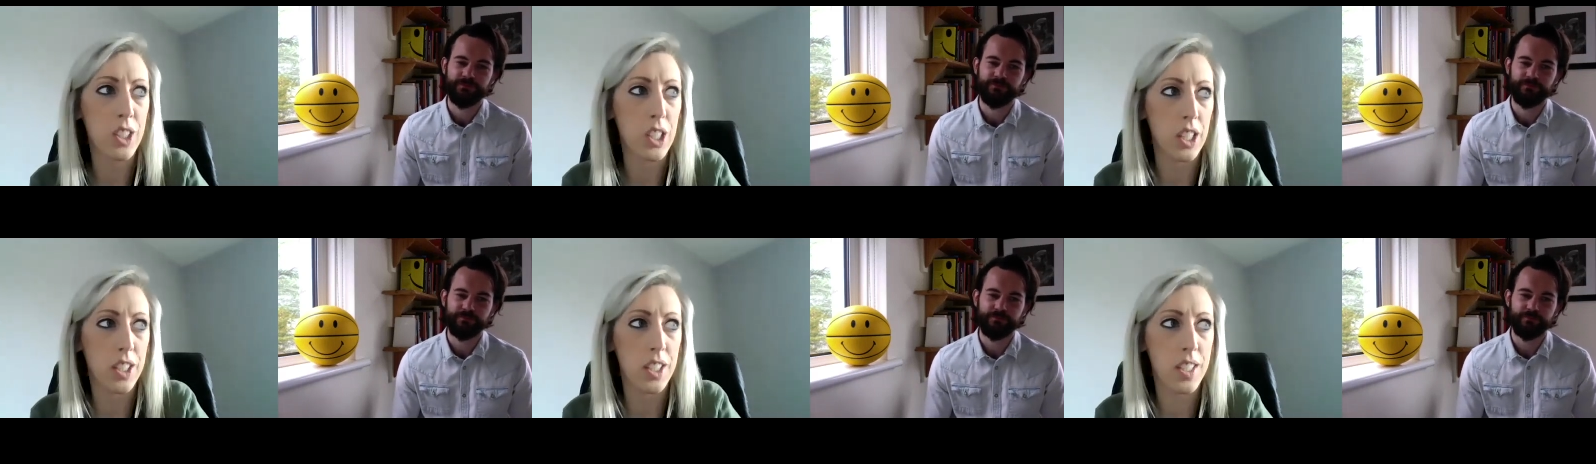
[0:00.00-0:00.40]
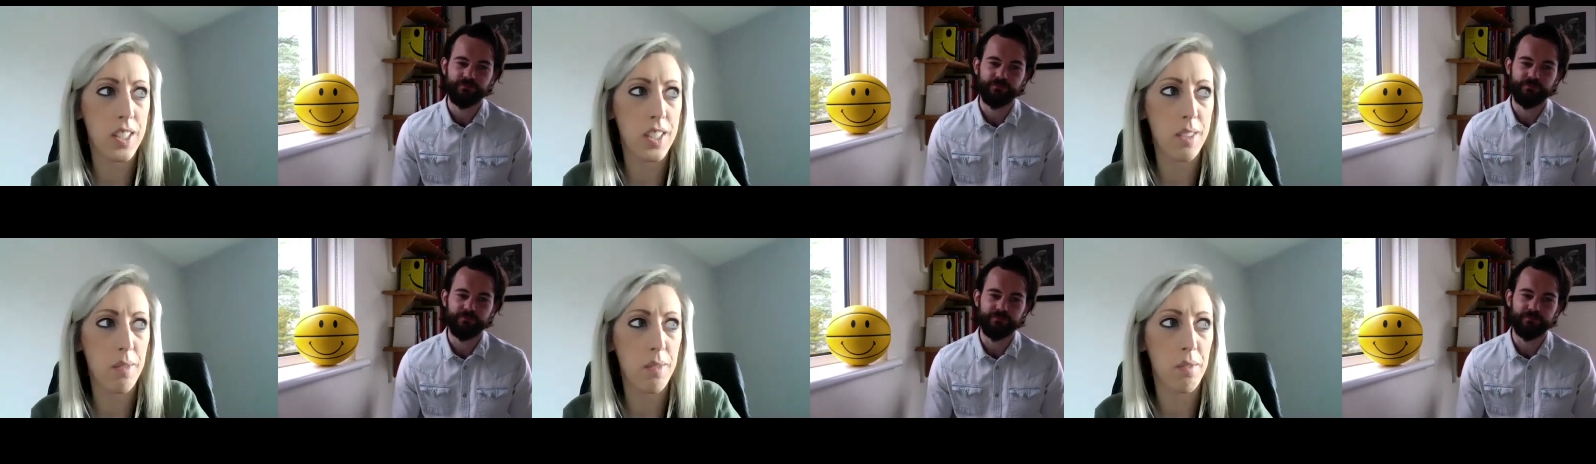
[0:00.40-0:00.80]

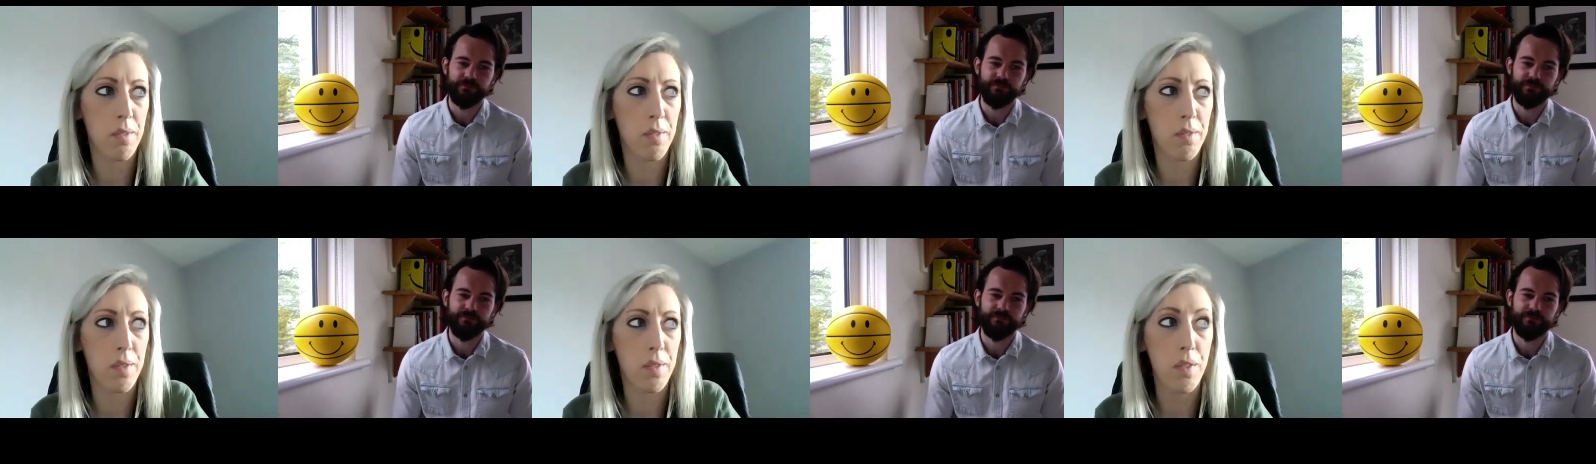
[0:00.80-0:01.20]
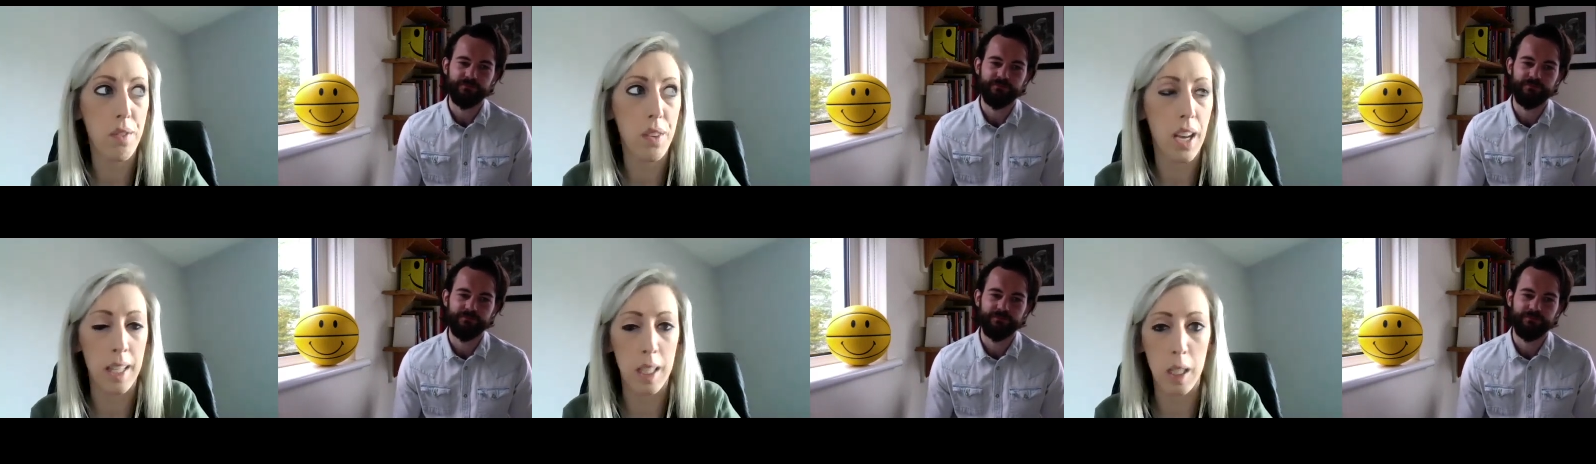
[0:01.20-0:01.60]
Speaker 1: just
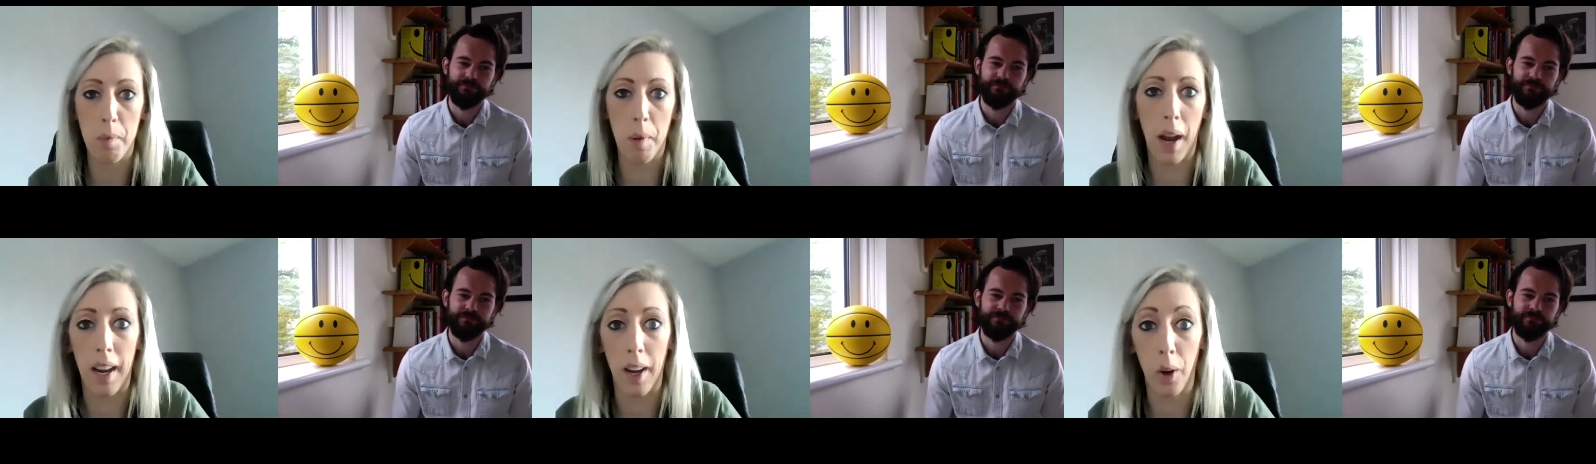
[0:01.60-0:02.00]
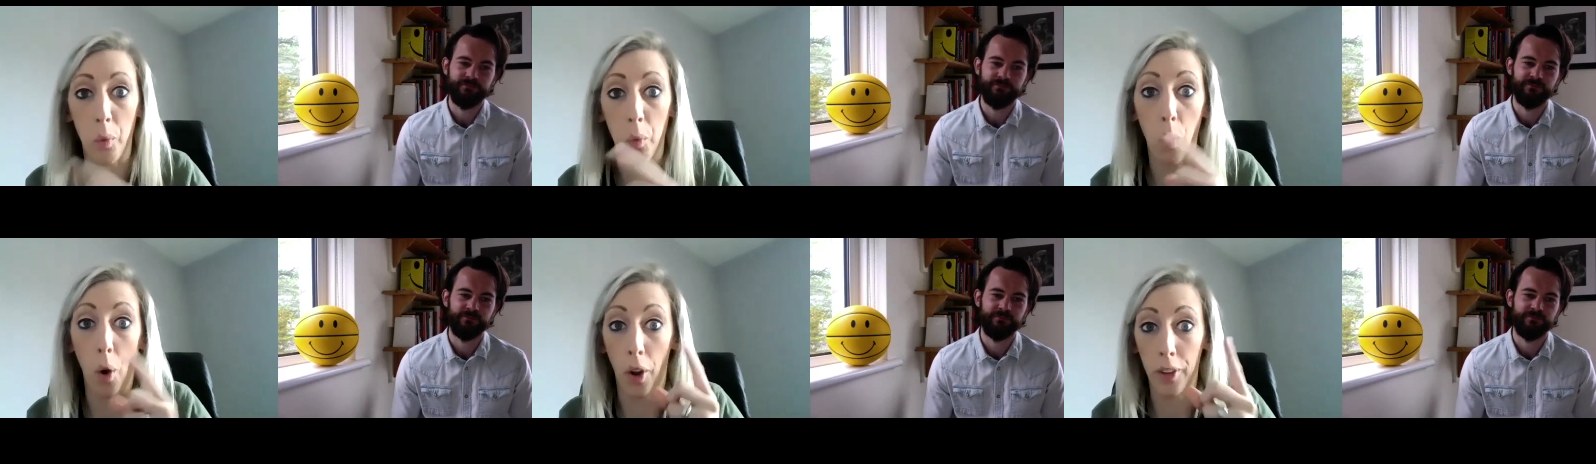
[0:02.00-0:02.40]
inspire
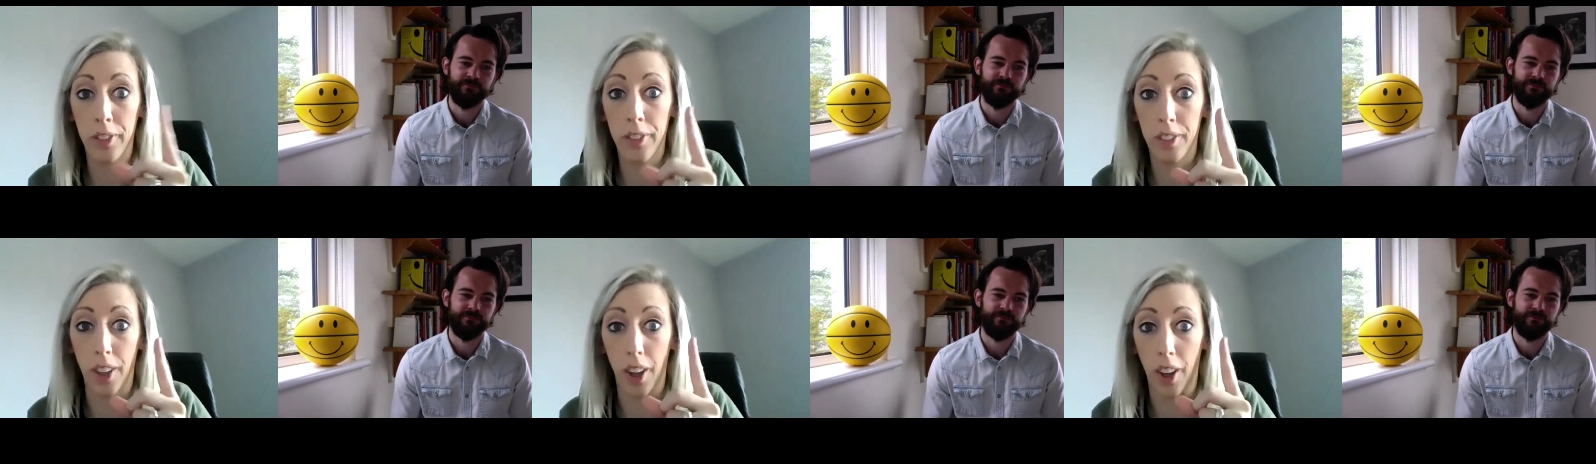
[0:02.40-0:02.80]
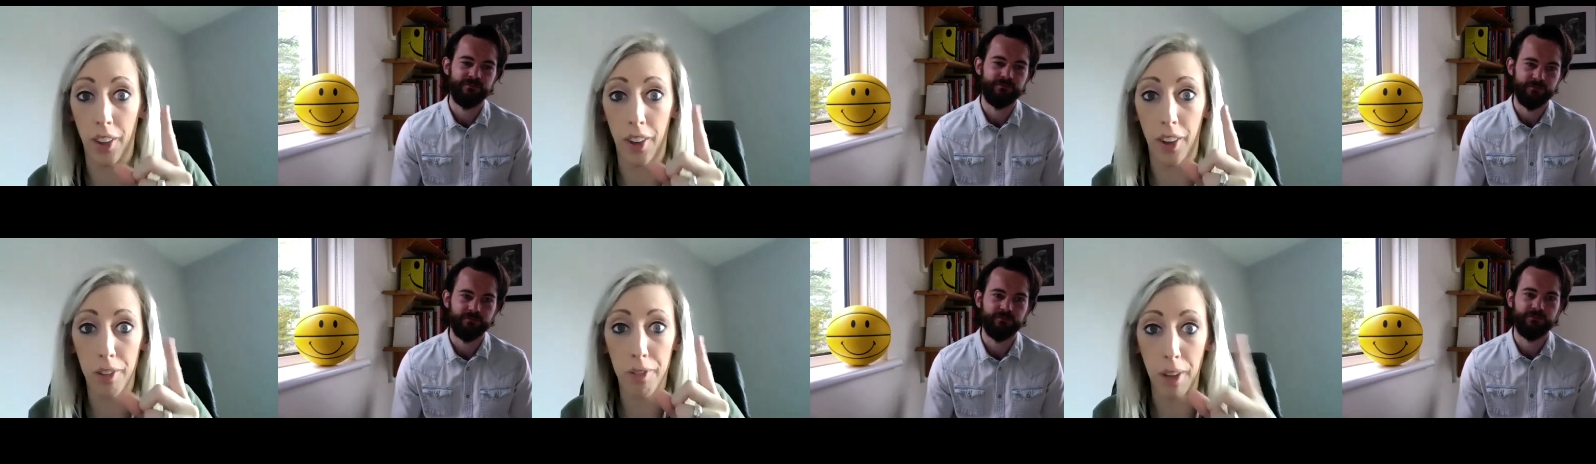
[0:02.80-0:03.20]
one
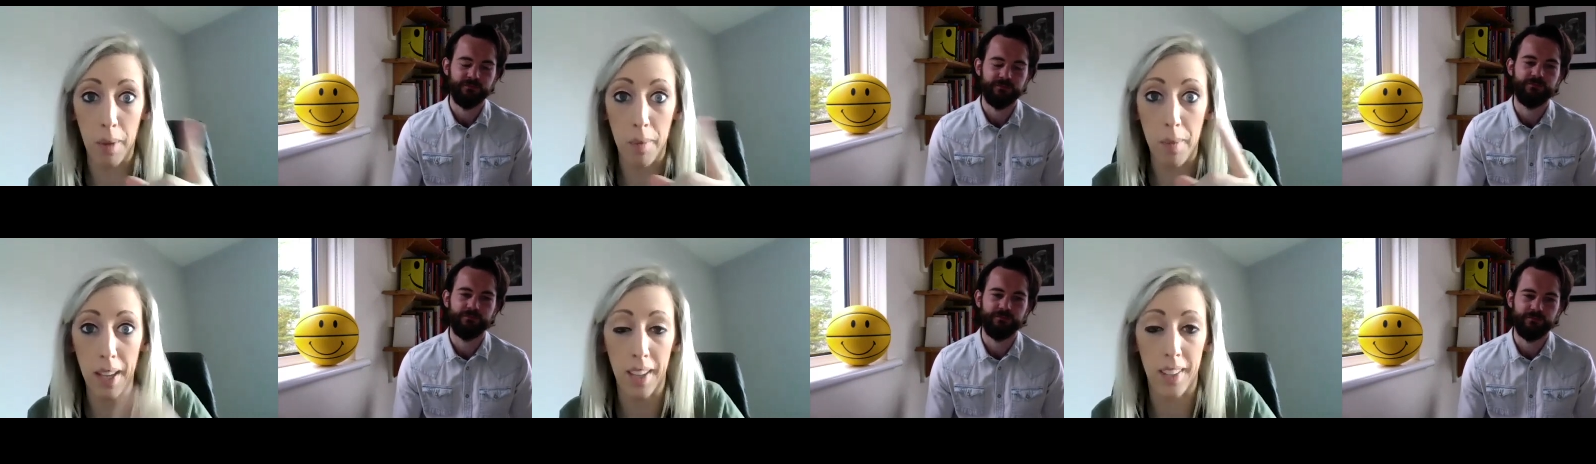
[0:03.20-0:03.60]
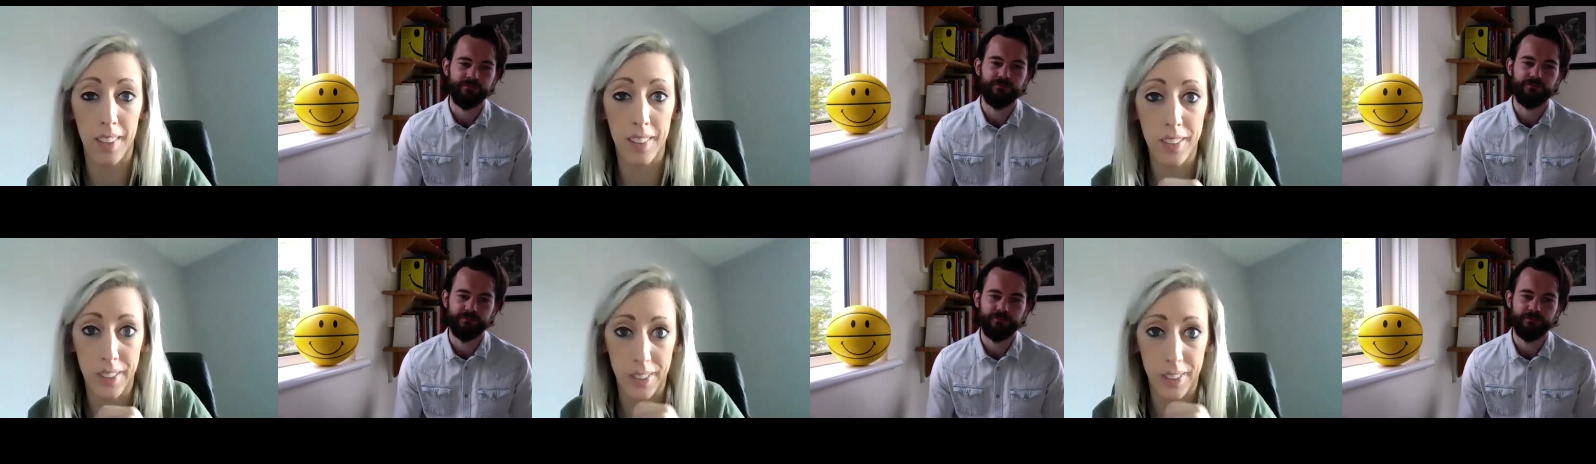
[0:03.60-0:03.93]
other female